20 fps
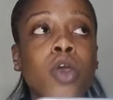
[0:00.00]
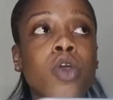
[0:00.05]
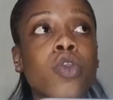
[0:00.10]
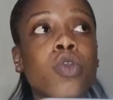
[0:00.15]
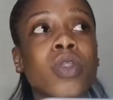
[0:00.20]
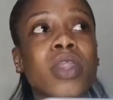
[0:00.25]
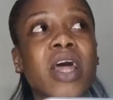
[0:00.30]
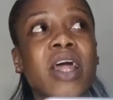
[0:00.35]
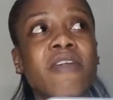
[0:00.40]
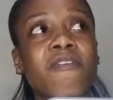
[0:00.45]

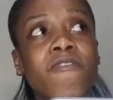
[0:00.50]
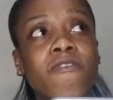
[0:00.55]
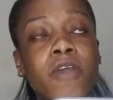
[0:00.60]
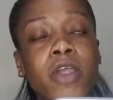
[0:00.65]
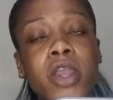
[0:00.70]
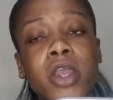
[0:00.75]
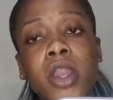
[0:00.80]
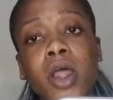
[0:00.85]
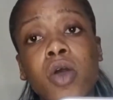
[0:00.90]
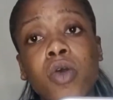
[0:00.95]
So that
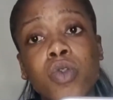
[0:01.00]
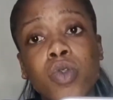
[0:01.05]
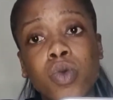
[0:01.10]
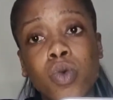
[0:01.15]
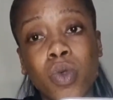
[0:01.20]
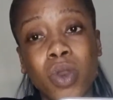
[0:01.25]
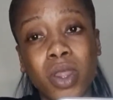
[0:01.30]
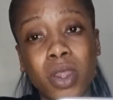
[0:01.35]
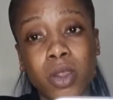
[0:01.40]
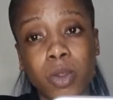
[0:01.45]
friend now
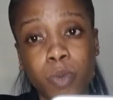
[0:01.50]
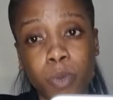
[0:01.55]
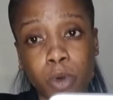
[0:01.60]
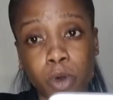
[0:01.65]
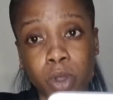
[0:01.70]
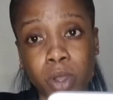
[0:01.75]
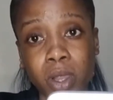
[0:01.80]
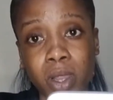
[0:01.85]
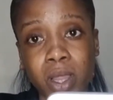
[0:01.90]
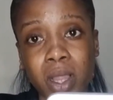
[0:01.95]
told his
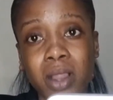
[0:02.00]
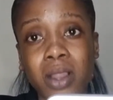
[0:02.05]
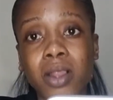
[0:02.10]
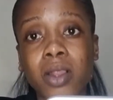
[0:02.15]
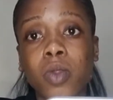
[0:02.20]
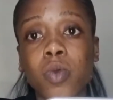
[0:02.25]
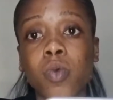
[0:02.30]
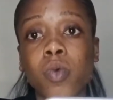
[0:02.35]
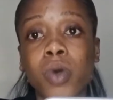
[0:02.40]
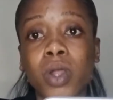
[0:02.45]
boss that this
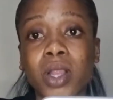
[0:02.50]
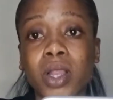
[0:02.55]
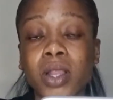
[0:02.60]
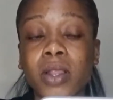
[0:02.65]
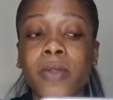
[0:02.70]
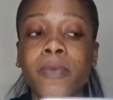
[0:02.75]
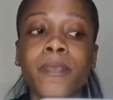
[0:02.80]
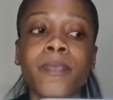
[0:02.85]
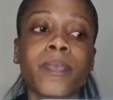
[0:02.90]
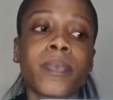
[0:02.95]
is what
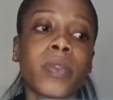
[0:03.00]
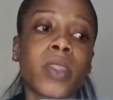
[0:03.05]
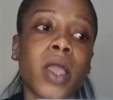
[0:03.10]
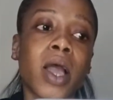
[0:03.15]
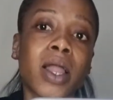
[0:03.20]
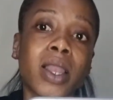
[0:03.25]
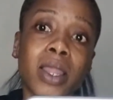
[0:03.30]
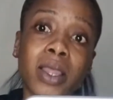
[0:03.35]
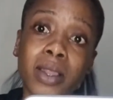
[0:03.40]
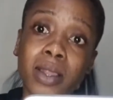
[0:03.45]

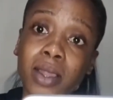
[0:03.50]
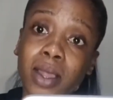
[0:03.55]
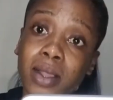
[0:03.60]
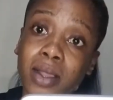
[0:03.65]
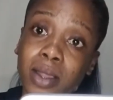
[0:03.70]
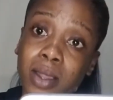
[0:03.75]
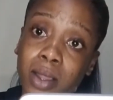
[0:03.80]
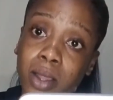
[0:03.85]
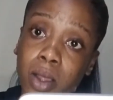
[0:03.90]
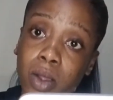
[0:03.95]
Alex has
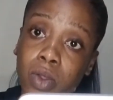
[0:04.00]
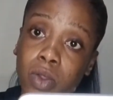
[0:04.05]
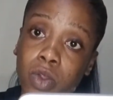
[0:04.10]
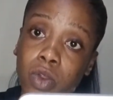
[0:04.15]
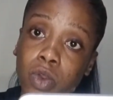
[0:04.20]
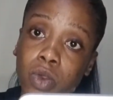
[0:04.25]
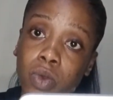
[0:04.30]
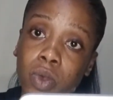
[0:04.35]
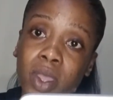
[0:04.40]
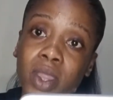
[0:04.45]
set out to do.